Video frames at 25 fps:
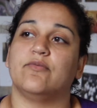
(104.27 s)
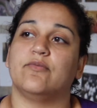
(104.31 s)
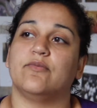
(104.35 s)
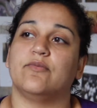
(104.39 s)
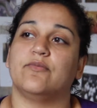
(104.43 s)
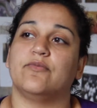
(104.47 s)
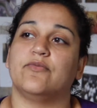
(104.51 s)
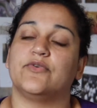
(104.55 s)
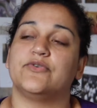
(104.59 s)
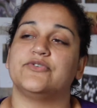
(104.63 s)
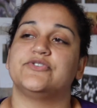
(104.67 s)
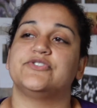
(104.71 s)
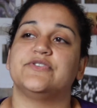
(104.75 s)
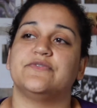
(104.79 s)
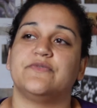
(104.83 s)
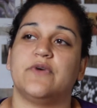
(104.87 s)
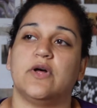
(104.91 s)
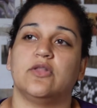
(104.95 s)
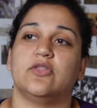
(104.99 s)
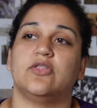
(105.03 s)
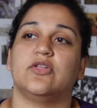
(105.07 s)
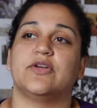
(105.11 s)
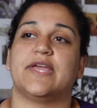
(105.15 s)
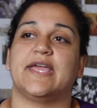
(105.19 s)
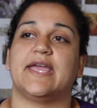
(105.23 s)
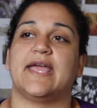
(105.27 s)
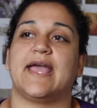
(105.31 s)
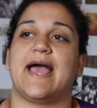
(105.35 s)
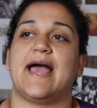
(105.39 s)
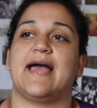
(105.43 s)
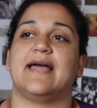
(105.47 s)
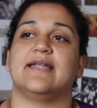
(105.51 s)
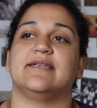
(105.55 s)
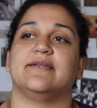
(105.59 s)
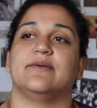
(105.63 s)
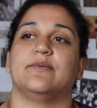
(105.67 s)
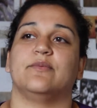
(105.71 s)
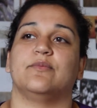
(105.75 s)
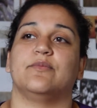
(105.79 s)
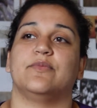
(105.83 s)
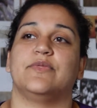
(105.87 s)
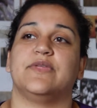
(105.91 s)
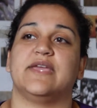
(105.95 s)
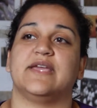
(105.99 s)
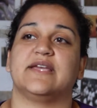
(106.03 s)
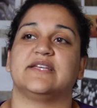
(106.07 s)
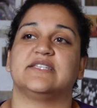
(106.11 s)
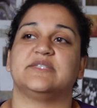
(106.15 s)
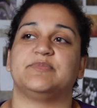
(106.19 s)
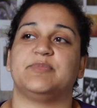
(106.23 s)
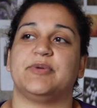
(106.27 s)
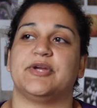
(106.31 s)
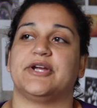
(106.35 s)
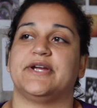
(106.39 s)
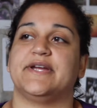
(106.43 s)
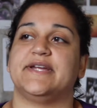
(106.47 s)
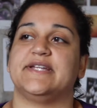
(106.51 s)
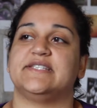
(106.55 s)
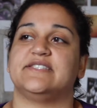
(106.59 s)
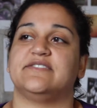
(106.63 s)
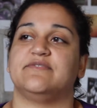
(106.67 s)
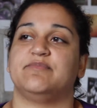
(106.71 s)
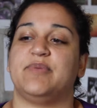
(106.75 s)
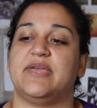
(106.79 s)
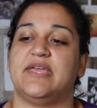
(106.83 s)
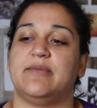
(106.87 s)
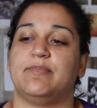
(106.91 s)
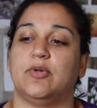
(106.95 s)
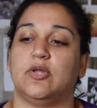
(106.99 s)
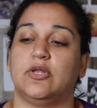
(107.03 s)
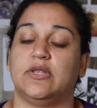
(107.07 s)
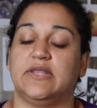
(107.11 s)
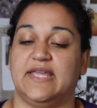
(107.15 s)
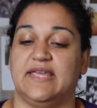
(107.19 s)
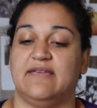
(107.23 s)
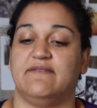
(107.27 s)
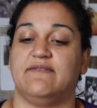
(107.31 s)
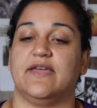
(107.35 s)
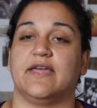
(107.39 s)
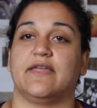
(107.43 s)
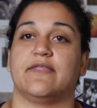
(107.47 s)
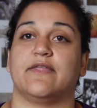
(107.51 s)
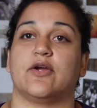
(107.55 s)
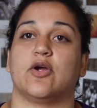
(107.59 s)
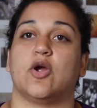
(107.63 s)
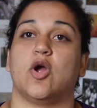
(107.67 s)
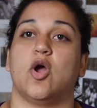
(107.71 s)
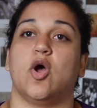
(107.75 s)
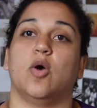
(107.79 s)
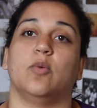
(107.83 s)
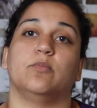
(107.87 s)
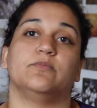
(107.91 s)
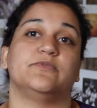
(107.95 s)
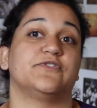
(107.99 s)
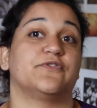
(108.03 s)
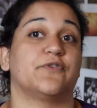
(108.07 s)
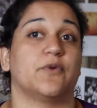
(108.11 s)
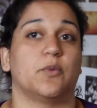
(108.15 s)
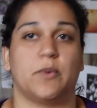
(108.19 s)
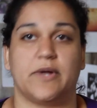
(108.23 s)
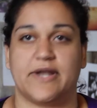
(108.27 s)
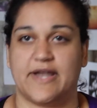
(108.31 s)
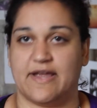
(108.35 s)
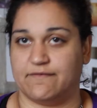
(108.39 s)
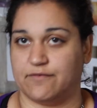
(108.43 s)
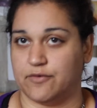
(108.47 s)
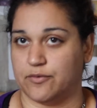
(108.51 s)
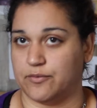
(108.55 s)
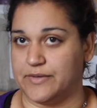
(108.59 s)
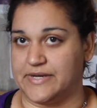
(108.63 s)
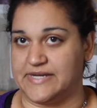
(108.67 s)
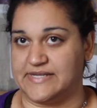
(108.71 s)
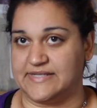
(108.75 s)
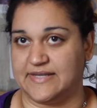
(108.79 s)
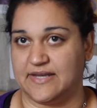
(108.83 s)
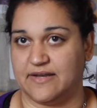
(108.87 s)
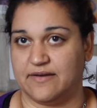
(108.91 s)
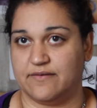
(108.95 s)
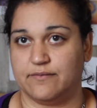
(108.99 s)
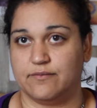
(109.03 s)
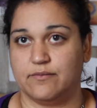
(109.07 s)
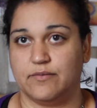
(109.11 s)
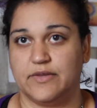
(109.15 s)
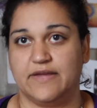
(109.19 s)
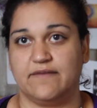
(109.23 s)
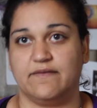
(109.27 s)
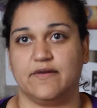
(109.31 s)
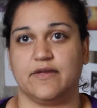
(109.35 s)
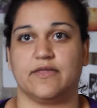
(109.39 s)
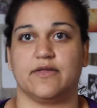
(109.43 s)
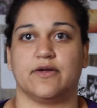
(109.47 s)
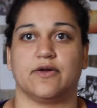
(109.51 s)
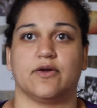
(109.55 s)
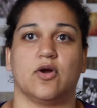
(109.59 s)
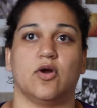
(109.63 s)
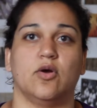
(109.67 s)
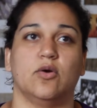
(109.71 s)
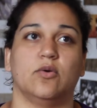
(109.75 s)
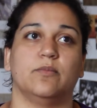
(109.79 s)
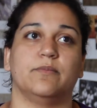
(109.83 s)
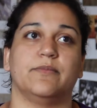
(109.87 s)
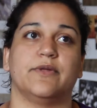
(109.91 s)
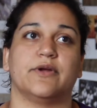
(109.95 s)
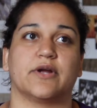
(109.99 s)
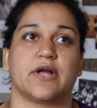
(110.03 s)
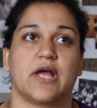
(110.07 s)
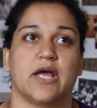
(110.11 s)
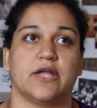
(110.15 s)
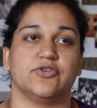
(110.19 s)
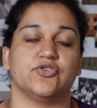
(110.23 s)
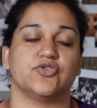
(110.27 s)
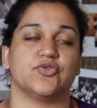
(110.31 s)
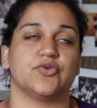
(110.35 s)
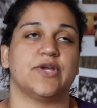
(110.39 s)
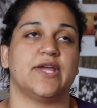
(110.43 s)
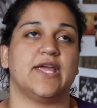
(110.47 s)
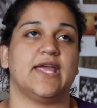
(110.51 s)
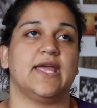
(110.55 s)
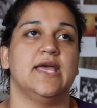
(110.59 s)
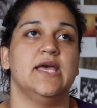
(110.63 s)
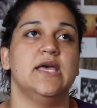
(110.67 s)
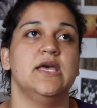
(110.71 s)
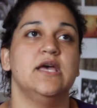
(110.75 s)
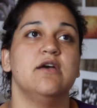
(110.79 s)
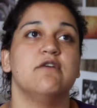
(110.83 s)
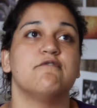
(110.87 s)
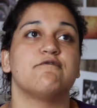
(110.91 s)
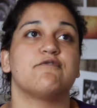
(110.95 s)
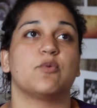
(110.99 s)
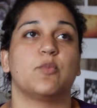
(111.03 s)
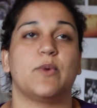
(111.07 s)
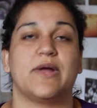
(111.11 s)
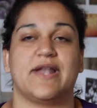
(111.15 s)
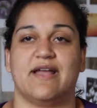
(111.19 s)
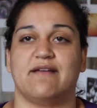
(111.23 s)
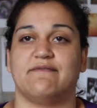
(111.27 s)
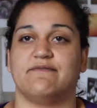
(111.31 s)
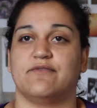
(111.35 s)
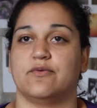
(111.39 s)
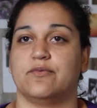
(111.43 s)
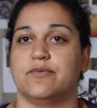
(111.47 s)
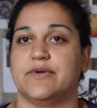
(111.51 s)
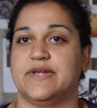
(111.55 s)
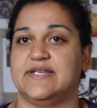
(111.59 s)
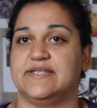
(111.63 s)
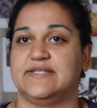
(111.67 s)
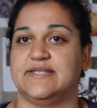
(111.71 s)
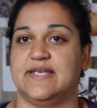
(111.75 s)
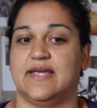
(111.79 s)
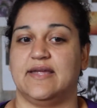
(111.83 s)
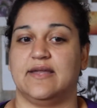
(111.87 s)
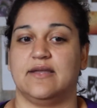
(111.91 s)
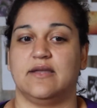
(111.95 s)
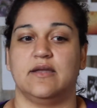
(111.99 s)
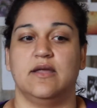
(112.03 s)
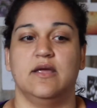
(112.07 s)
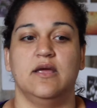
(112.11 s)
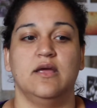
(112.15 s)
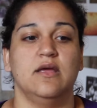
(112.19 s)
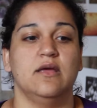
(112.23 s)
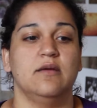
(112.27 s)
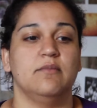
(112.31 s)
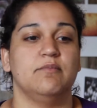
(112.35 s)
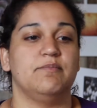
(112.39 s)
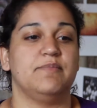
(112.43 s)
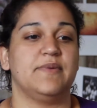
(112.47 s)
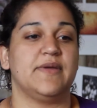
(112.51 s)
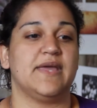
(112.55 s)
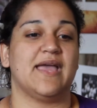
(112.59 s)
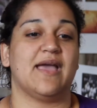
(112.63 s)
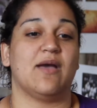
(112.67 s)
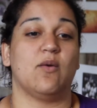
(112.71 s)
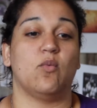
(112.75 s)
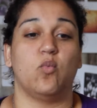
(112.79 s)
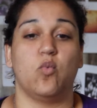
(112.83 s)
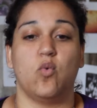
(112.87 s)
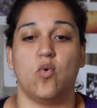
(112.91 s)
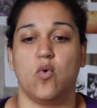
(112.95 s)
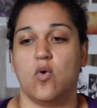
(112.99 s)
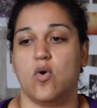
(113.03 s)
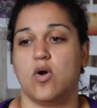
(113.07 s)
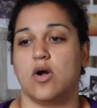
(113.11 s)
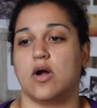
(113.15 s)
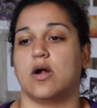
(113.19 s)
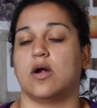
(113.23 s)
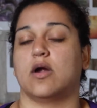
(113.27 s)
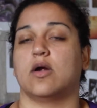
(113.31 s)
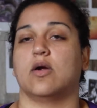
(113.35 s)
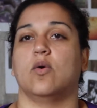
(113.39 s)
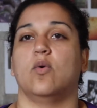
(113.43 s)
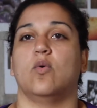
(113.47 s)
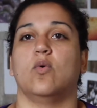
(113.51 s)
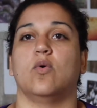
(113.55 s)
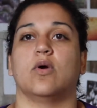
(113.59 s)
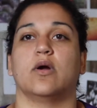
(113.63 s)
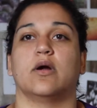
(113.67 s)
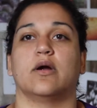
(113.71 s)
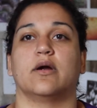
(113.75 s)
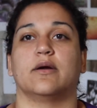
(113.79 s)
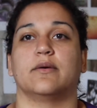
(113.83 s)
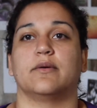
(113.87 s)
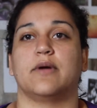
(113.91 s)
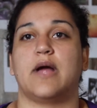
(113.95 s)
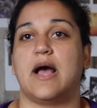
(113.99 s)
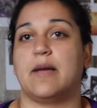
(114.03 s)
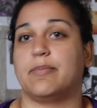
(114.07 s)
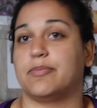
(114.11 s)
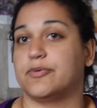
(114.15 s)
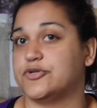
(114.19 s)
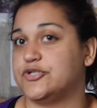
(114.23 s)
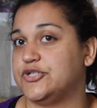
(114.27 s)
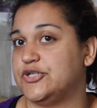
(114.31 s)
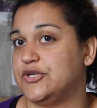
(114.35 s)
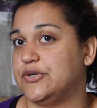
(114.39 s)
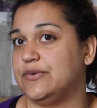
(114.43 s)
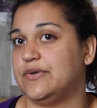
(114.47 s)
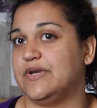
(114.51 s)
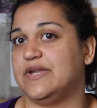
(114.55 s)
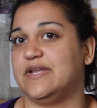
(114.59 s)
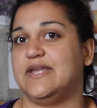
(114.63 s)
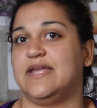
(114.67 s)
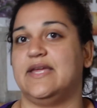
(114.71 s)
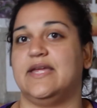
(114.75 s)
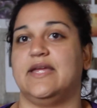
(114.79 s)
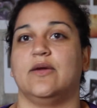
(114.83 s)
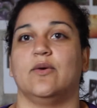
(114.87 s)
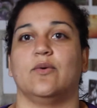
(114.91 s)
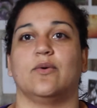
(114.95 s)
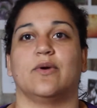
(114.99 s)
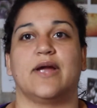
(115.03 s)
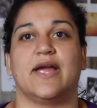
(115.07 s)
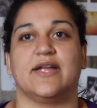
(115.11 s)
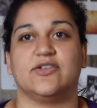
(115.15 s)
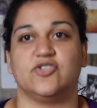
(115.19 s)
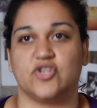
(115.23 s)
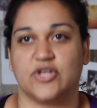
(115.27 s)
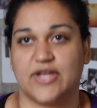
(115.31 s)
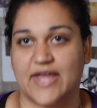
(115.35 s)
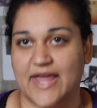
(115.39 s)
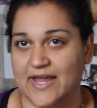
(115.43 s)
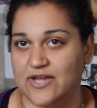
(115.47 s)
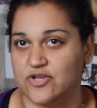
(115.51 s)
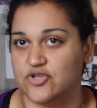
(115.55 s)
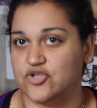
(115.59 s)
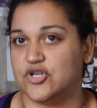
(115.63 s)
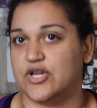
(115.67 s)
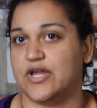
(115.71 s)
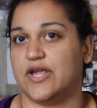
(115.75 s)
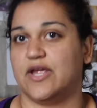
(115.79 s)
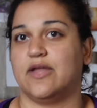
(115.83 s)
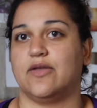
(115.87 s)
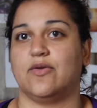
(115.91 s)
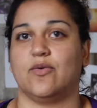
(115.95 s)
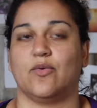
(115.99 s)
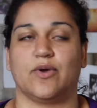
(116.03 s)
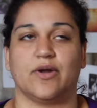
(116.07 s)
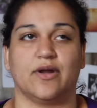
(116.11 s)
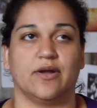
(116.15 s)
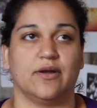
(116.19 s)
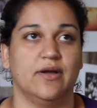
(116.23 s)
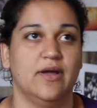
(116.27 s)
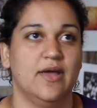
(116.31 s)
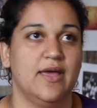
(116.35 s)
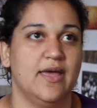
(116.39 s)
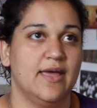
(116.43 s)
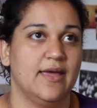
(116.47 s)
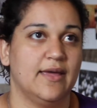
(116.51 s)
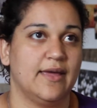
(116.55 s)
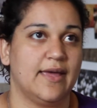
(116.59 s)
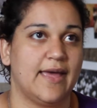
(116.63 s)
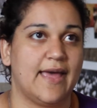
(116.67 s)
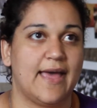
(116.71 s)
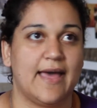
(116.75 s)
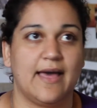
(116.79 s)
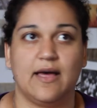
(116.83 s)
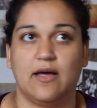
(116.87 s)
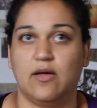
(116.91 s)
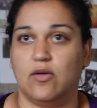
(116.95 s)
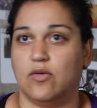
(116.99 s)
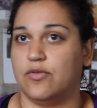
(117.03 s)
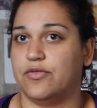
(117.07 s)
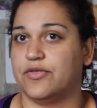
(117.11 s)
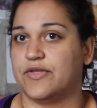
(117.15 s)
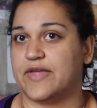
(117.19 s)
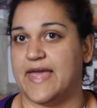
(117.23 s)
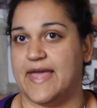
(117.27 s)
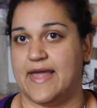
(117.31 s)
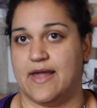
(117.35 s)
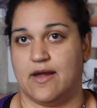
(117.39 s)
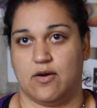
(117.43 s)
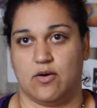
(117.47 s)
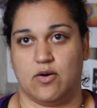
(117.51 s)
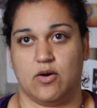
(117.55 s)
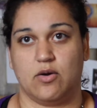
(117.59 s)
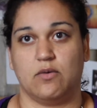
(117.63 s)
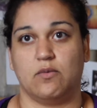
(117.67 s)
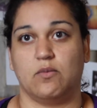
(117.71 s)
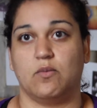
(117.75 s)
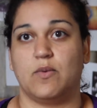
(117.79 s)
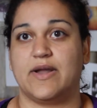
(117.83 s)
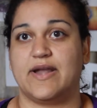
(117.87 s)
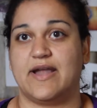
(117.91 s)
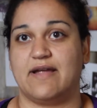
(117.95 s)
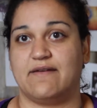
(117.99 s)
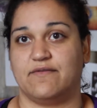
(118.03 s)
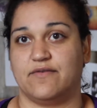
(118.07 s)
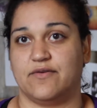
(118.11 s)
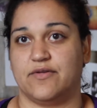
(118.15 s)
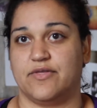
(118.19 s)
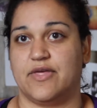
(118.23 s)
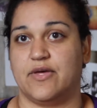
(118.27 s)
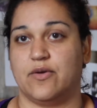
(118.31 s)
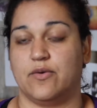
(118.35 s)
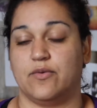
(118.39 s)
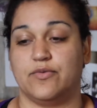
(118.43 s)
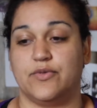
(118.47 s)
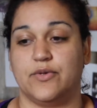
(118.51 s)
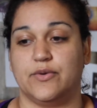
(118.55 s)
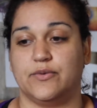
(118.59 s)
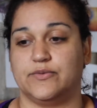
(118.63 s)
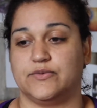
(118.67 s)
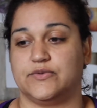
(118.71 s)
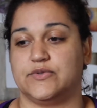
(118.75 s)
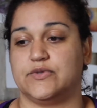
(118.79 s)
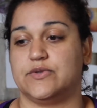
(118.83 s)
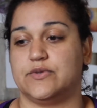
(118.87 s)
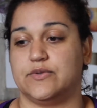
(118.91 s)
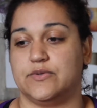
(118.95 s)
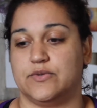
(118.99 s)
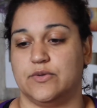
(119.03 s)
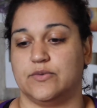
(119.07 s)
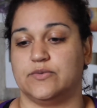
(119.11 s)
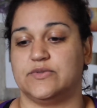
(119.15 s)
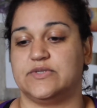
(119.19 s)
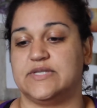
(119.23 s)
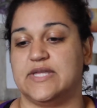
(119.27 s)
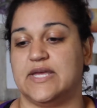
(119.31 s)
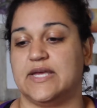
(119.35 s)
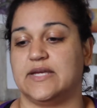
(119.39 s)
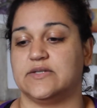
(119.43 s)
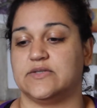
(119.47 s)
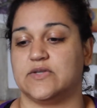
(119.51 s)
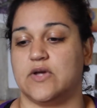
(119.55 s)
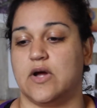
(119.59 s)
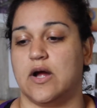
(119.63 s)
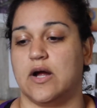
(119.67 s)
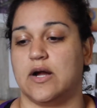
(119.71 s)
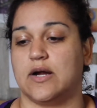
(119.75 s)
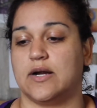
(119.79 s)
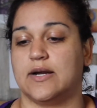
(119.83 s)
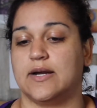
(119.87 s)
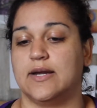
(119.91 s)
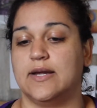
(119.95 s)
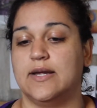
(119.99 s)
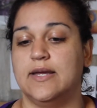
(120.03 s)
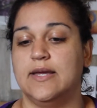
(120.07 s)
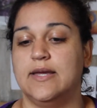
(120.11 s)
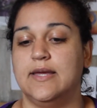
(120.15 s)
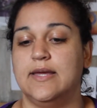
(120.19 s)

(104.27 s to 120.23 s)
first of all, looking at the experience of people leaving their homes for whatever reason, leaving their home, their country, for whatever reason, be it war or opportunity or education or healthcare or whatever those things are,